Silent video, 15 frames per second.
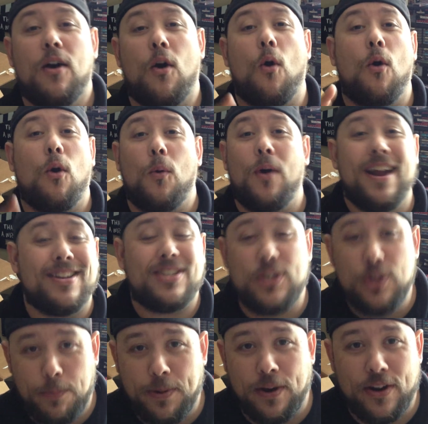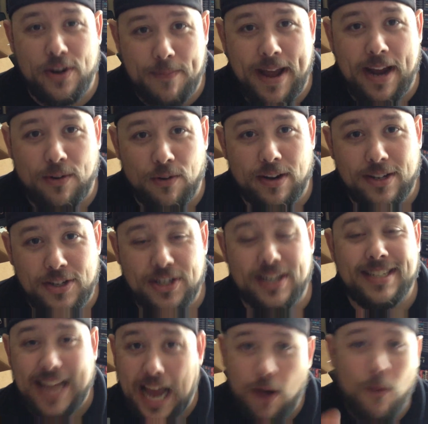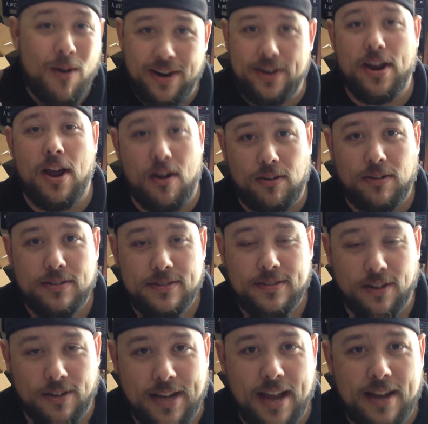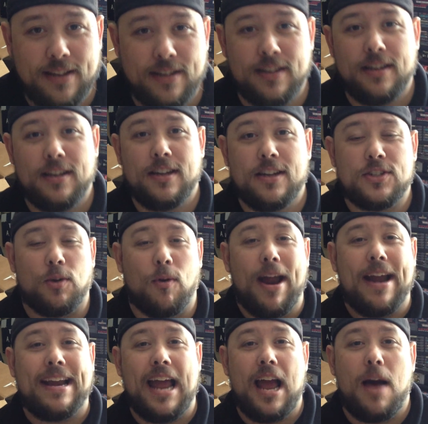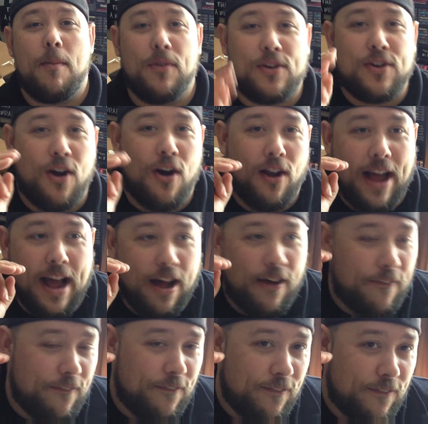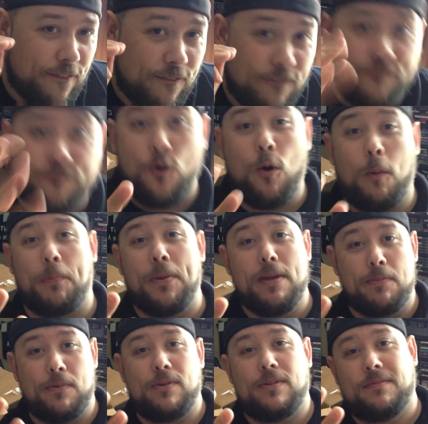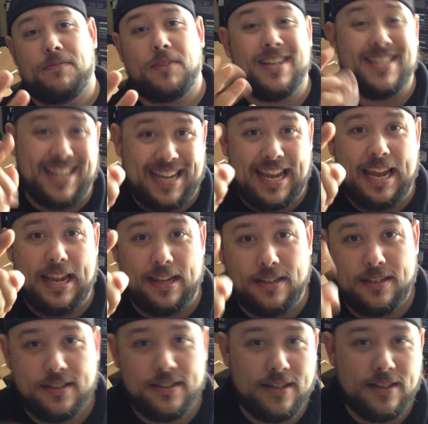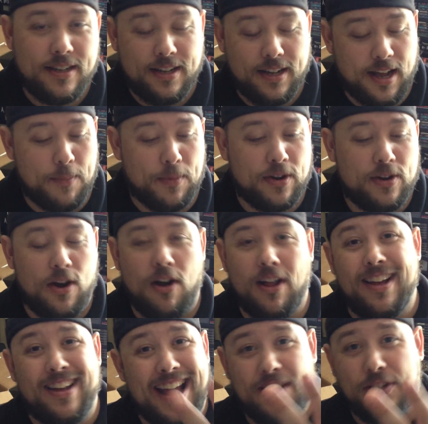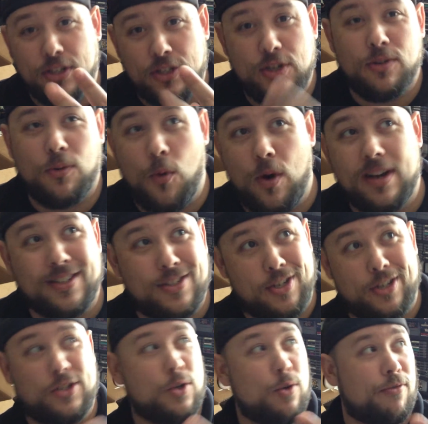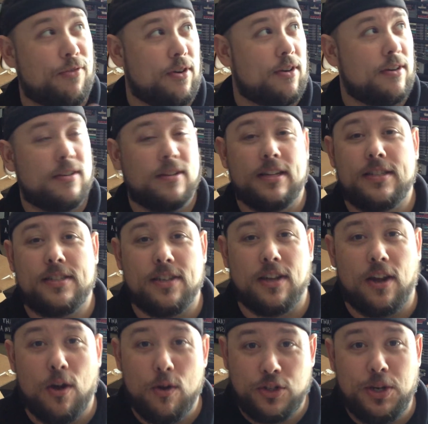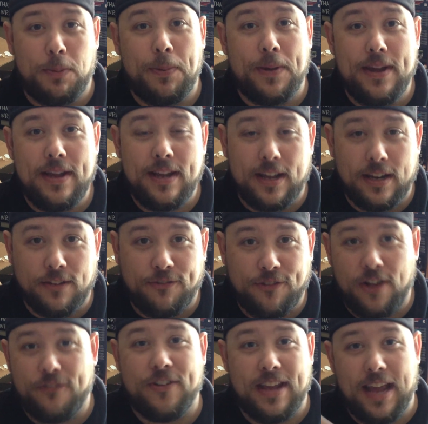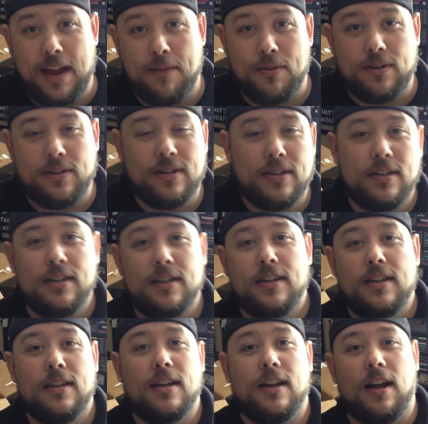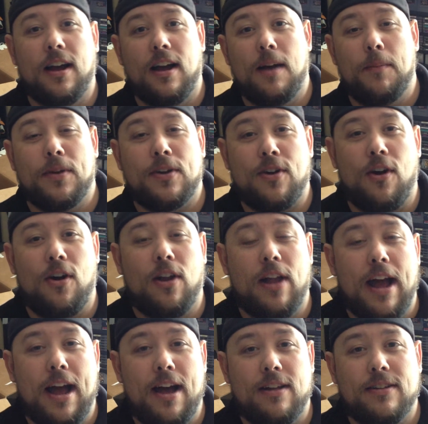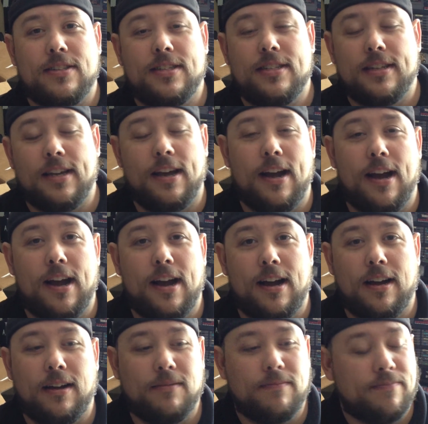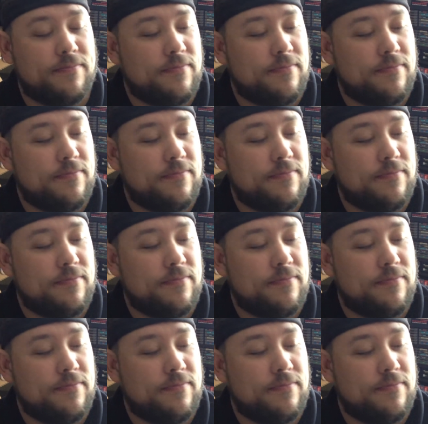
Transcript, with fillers: Or what else do you put on your macaroni and cheese? I want to know, okay? So right now I'm going to call out four people because I can. I'm going to call actually, two, one is a twofer. It's uh, OGP and the Fluffy Gamer. Uh, I'm going to call out um,